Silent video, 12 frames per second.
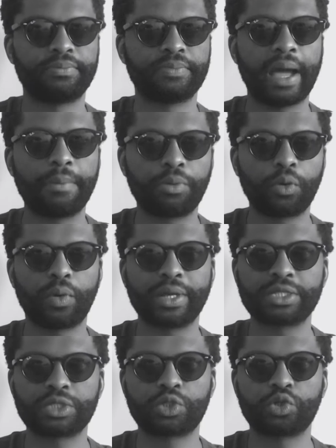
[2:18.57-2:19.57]
Apple
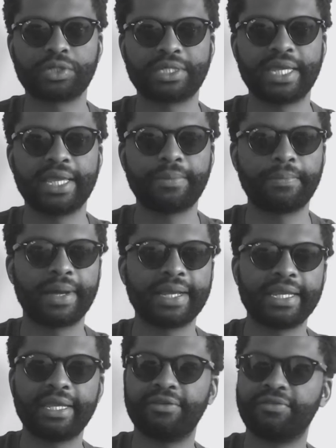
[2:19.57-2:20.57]
wants to take
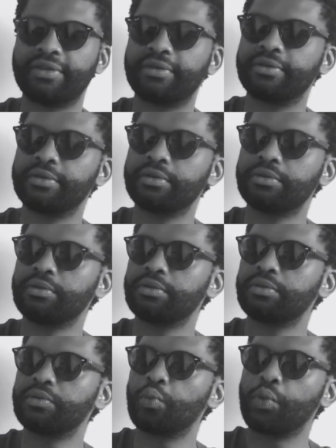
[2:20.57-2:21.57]
money even
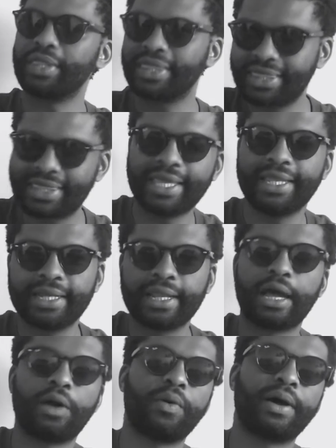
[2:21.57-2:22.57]
within
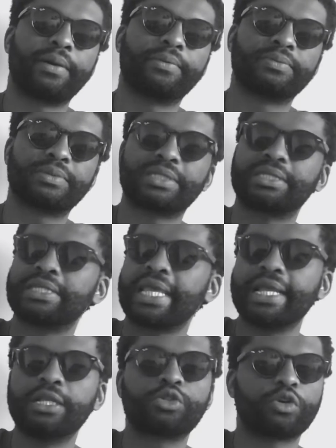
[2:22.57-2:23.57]
our
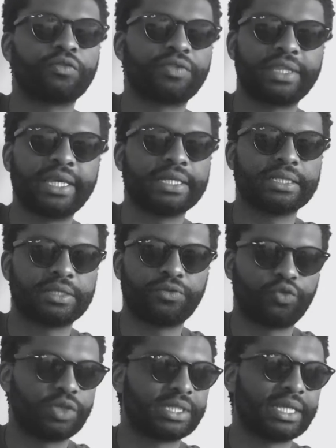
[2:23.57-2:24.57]
sales of things.
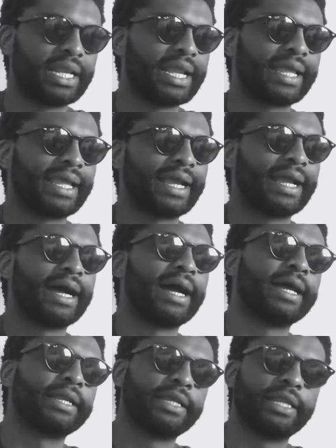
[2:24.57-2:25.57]
If we sell like a
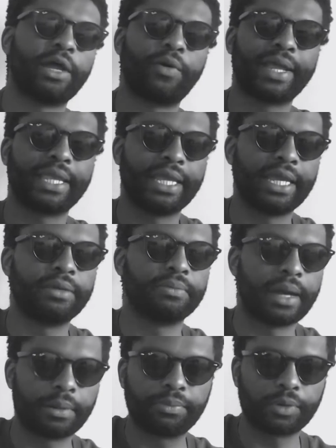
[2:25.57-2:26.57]
gun in our game,
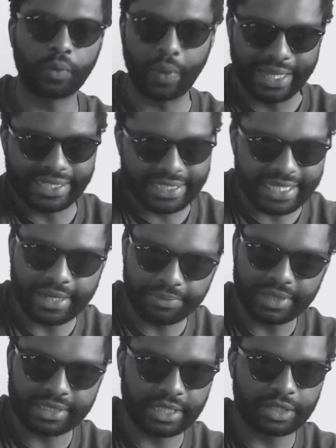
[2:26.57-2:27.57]
Apple wants
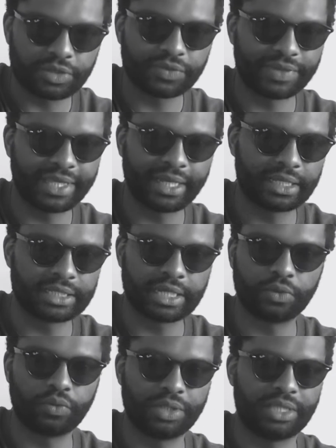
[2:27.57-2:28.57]
30% of that,
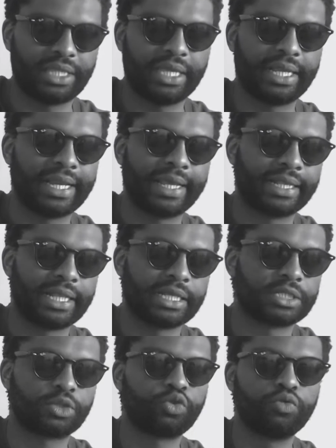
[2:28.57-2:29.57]
and we think like
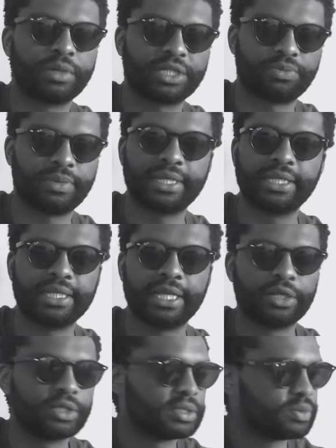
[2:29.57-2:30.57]
that's too much money
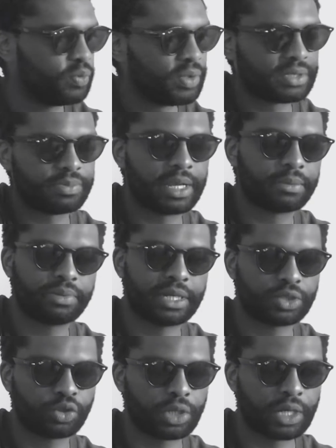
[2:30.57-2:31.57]
that it's being
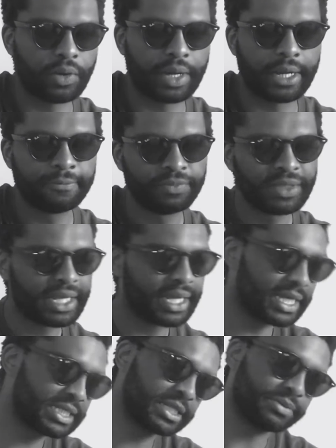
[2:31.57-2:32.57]
passed on our
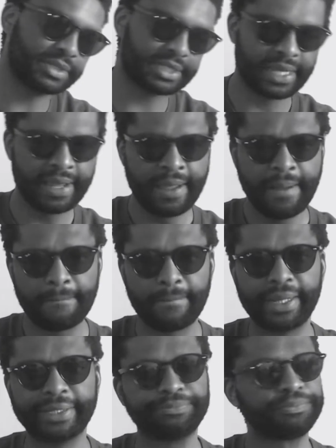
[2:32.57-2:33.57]
customers.
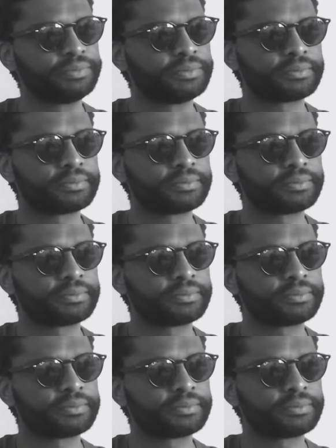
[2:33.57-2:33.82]
But